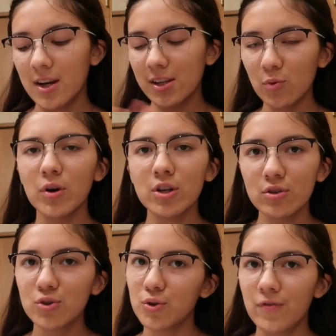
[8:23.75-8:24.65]
I didn't want to
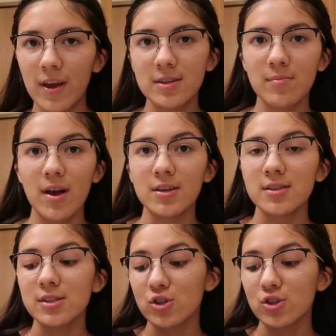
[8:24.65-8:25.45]
do 2 face masks,